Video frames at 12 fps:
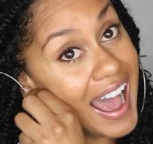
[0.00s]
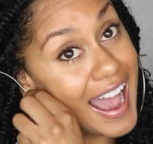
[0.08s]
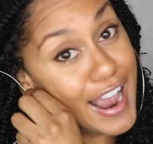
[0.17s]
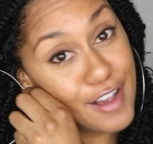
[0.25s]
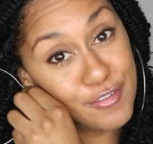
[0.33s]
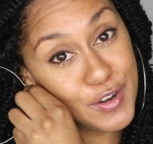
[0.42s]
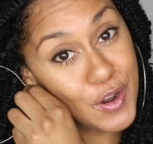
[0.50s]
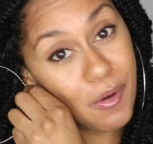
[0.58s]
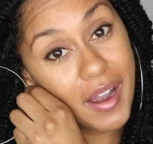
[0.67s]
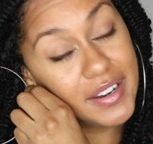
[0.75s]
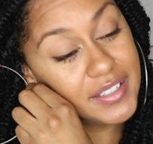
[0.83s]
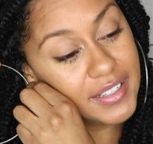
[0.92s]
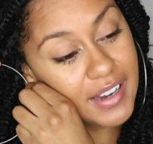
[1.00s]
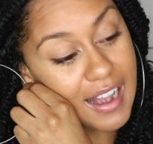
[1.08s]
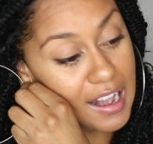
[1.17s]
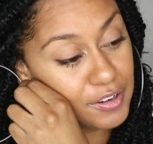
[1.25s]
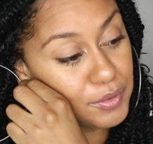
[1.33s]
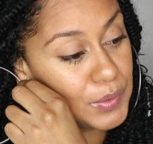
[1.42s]
I have no idea.
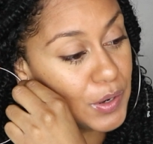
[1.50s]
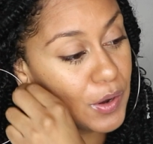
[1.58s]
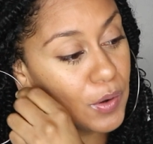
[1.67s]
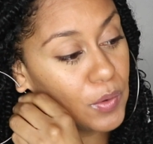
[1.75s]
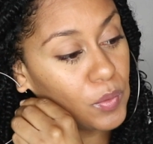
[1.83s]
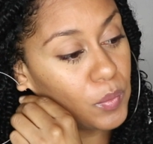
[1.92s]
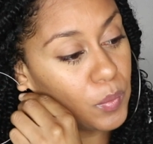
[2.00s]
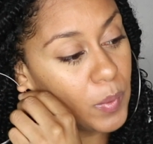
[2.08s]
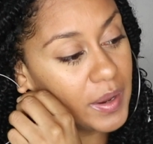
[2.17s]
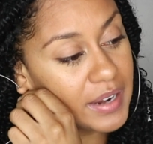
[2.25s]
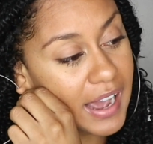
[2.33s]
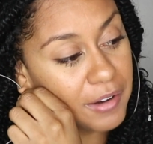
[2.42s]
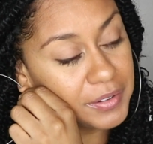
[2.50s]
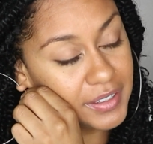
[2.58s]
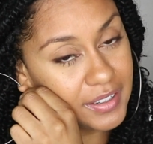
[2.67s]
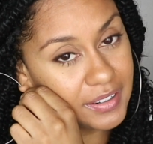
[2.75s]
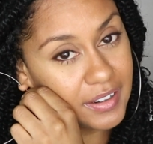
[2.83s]
I don't know when I'll get